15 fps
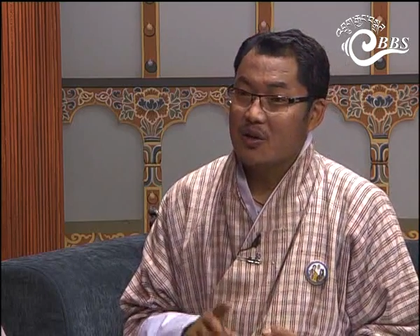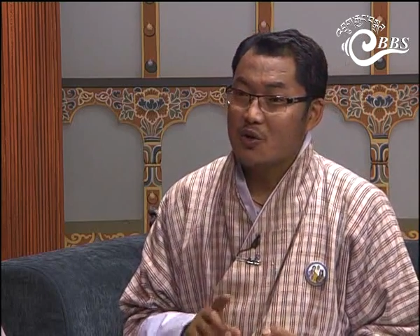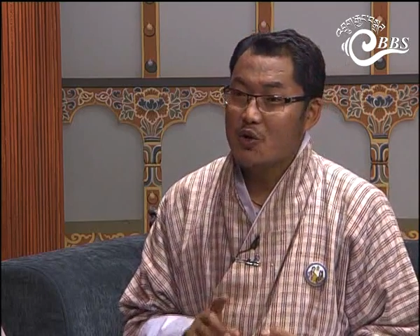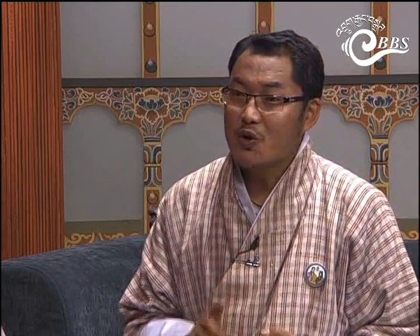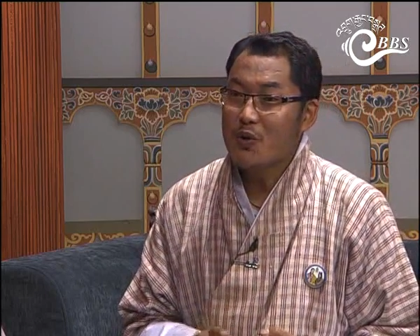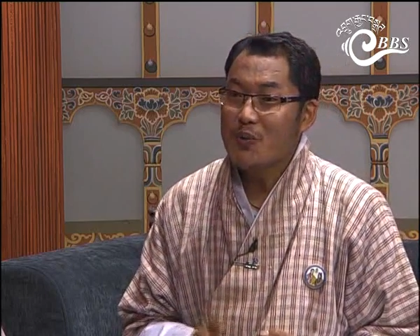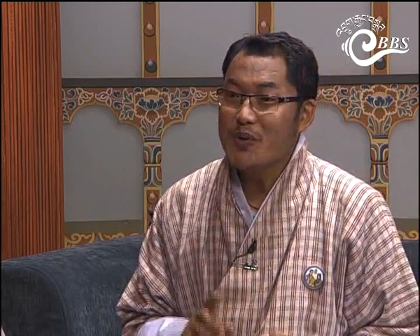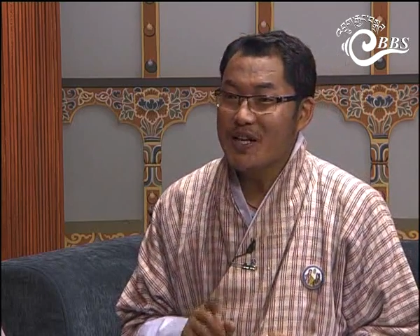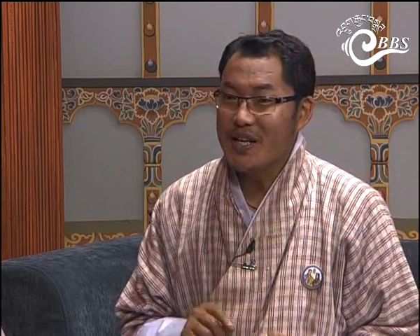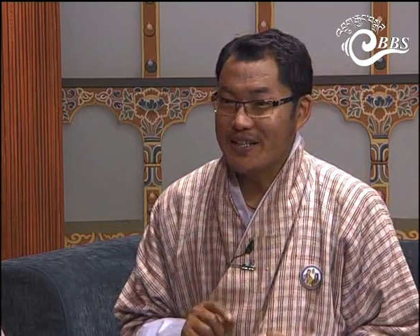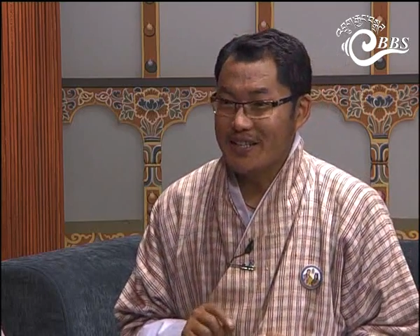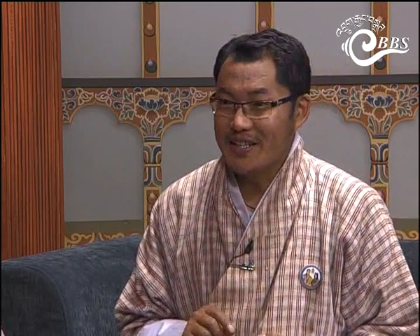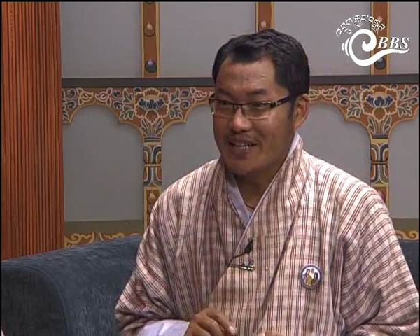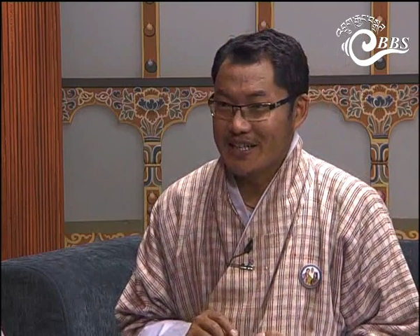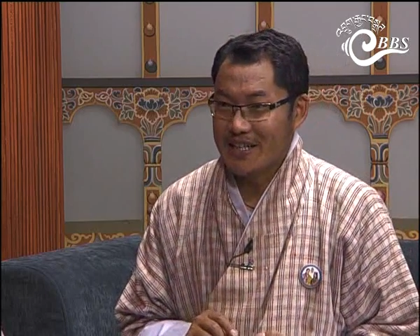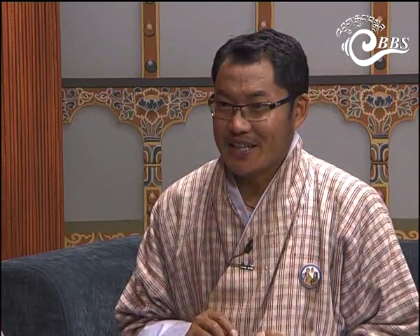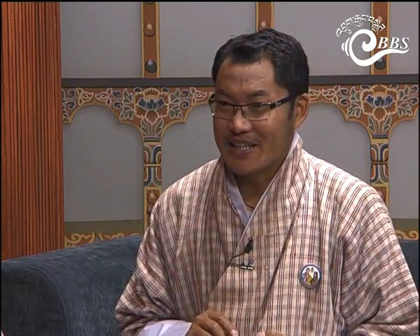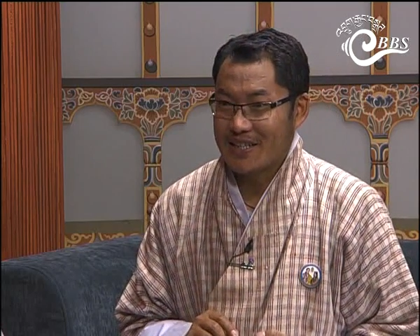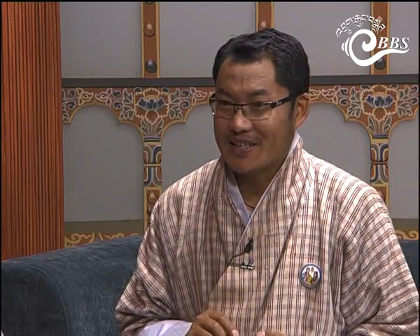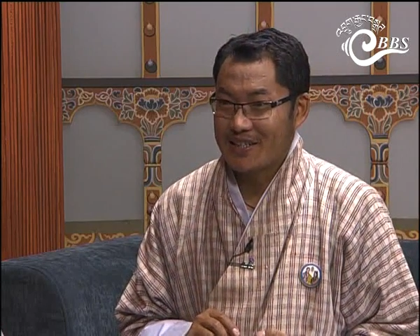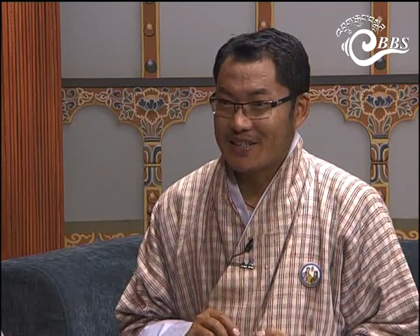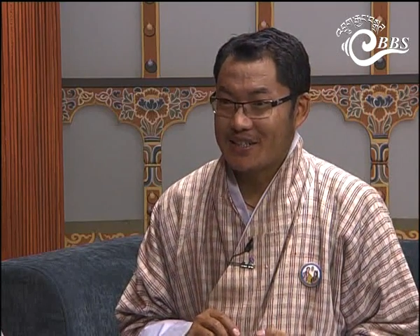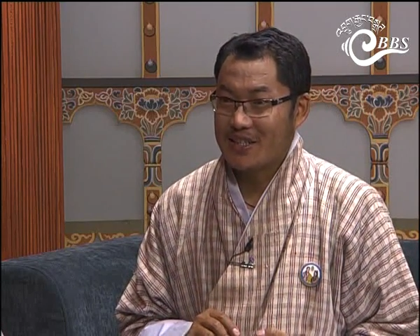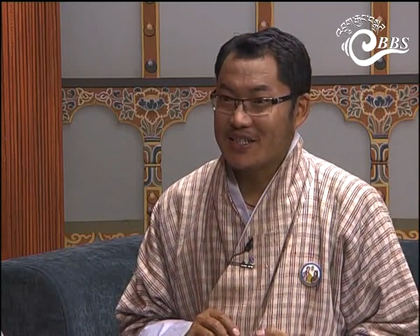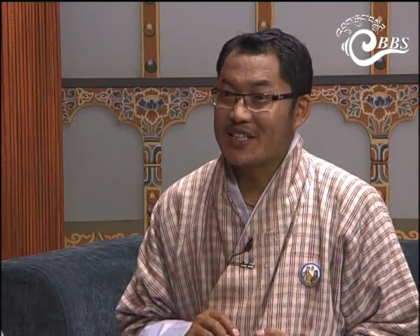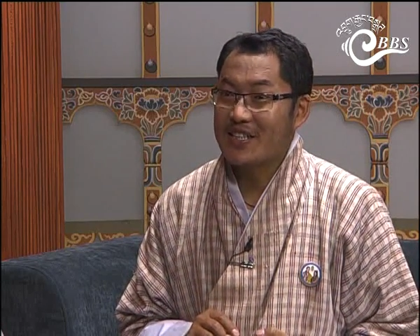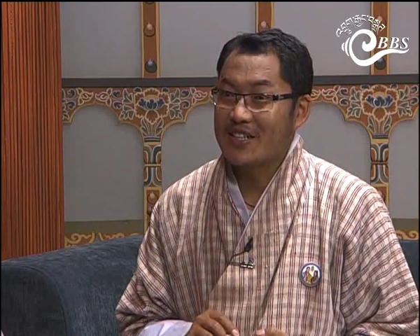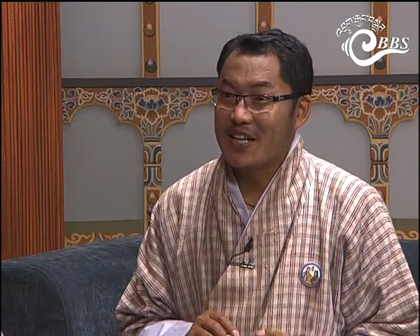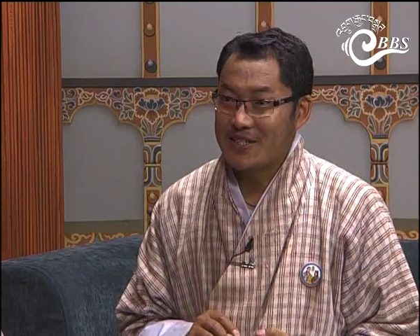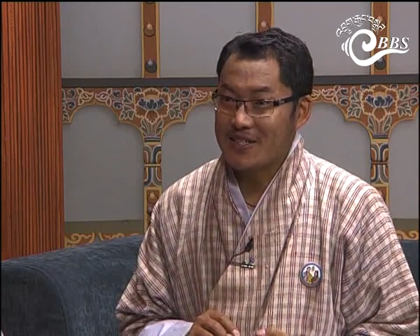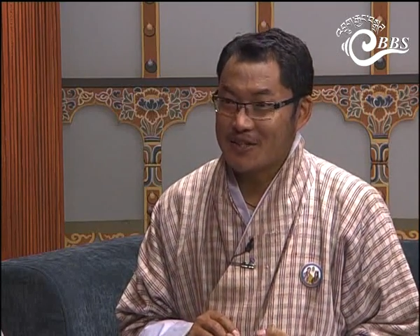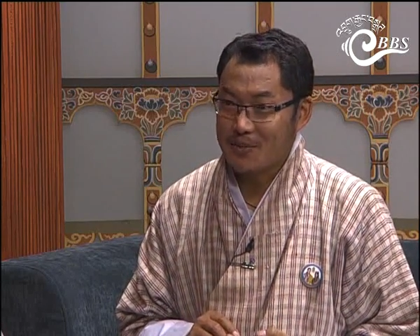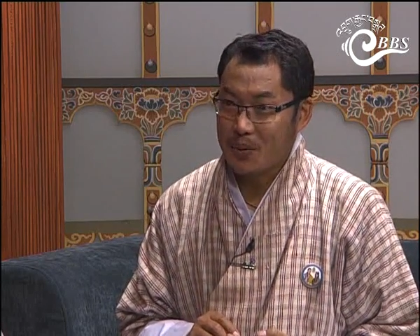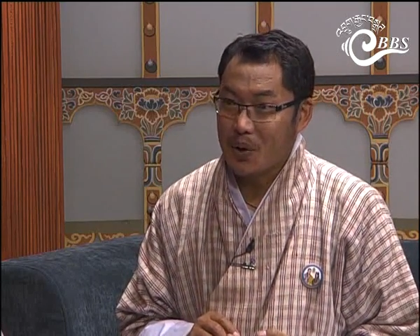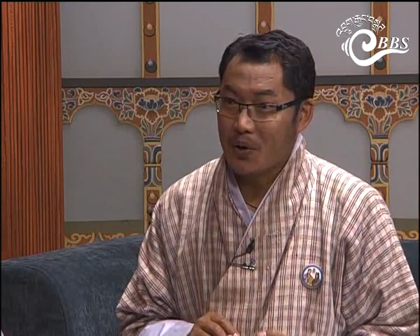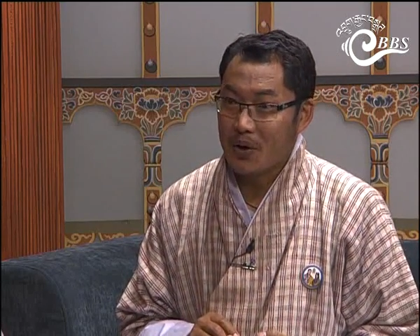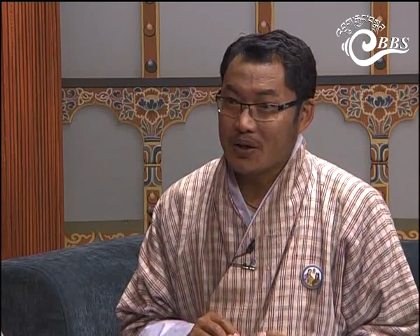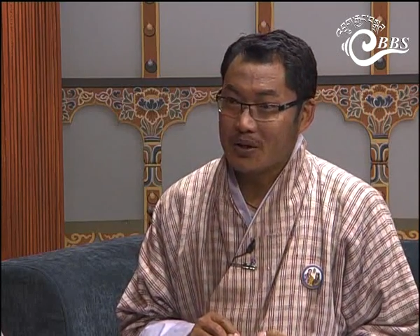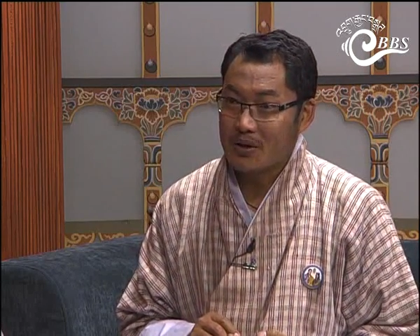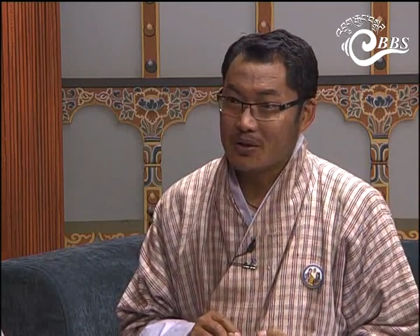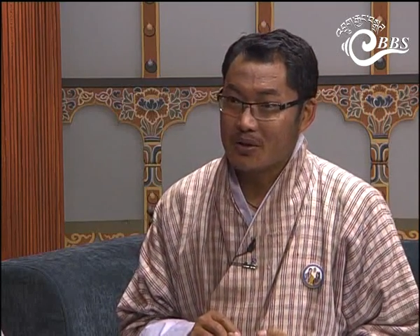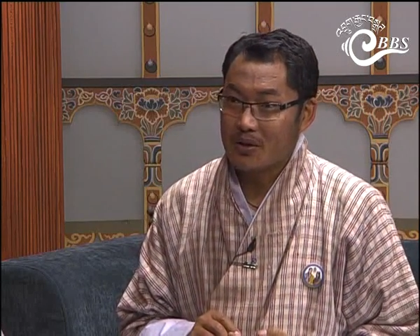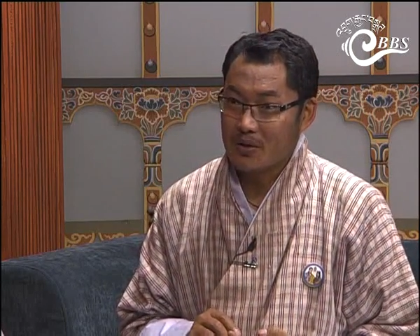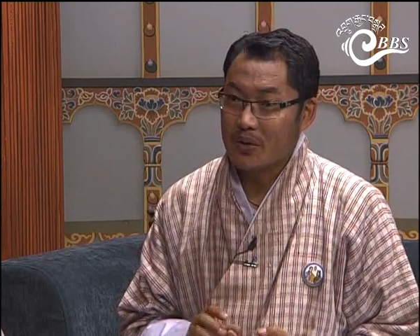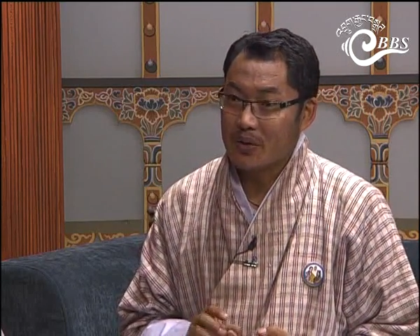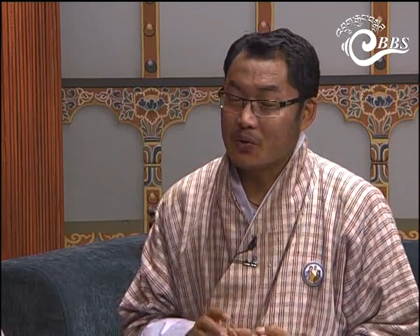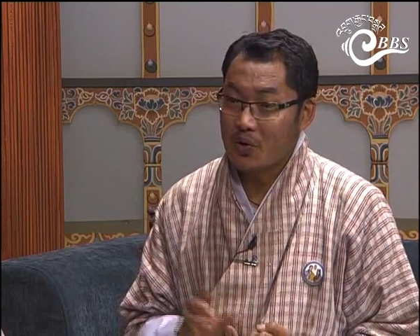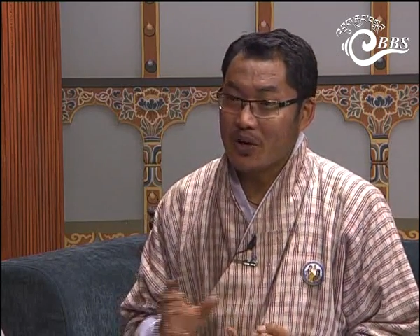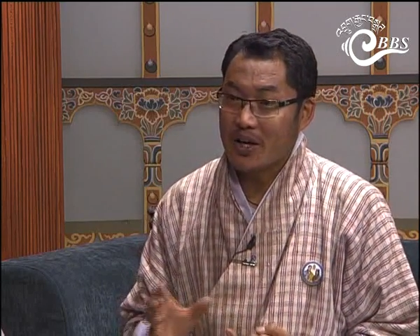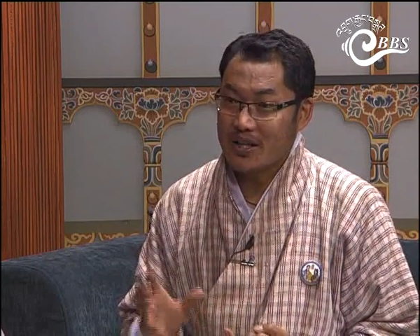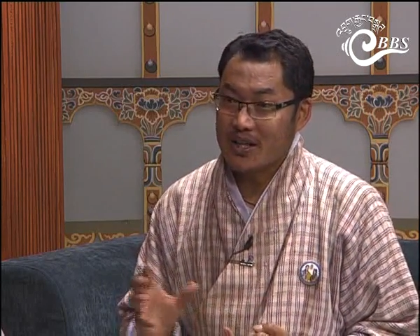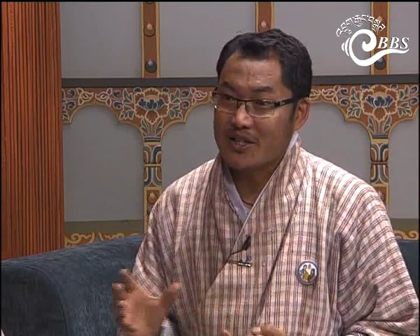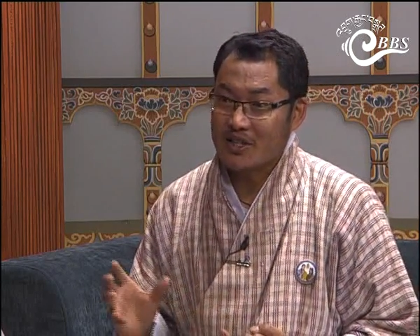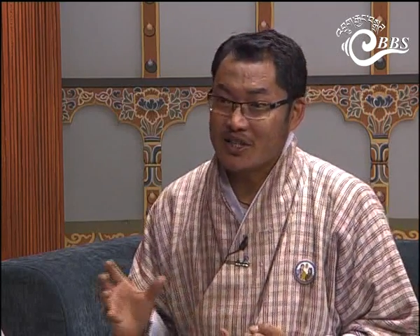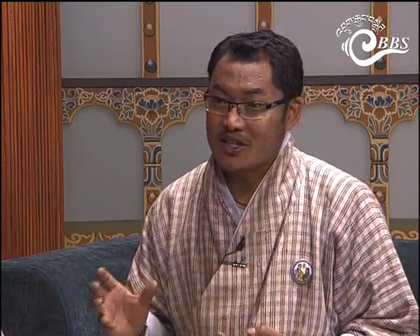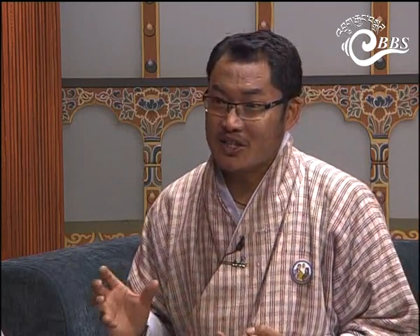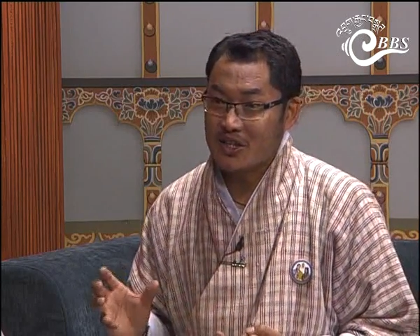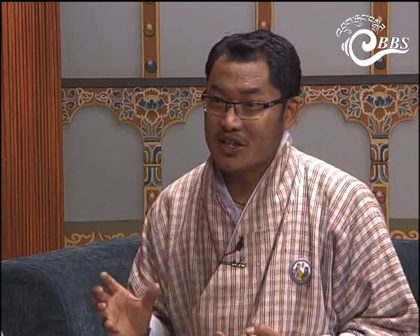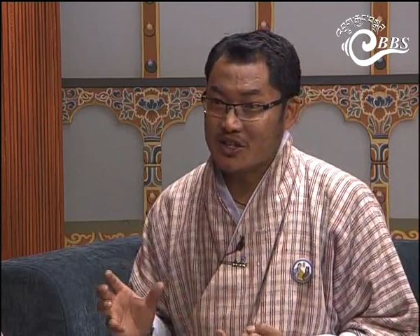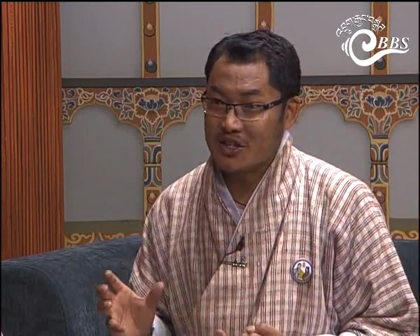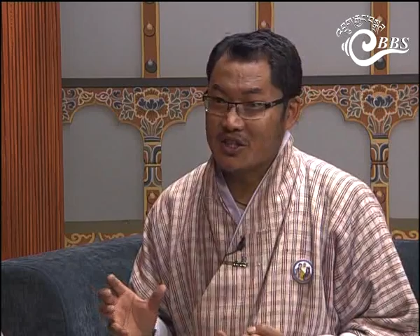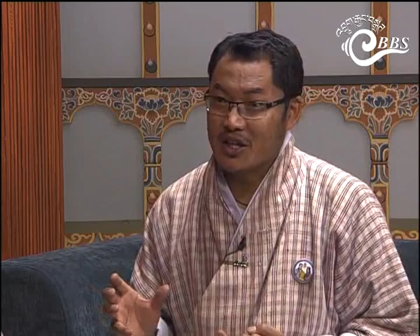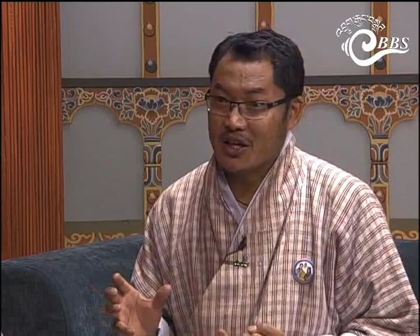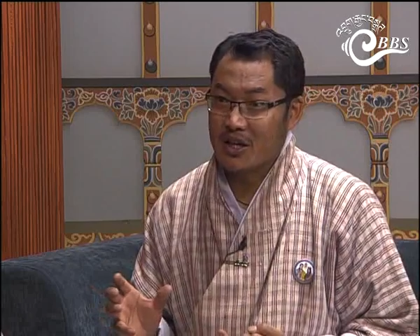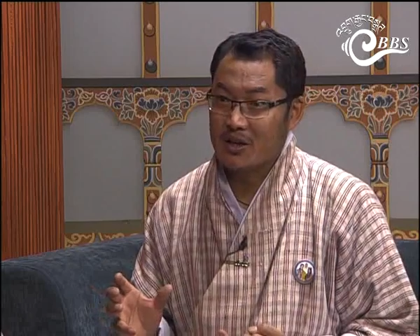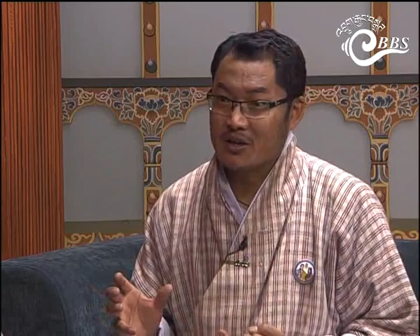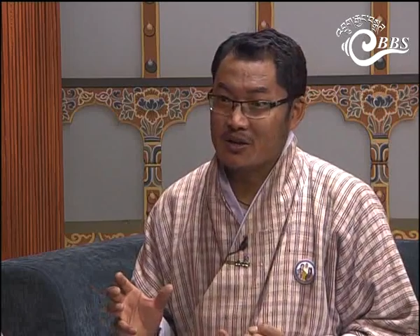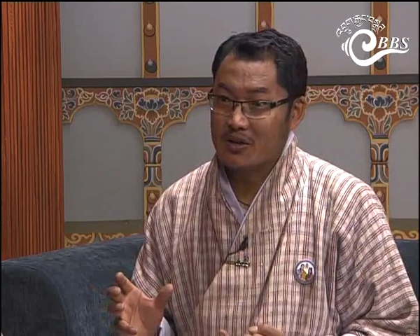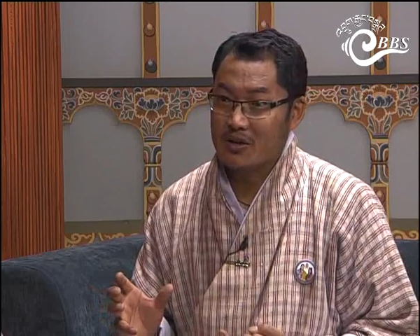2 million in a year decentralization power. Now, if you look at the decentralization angle,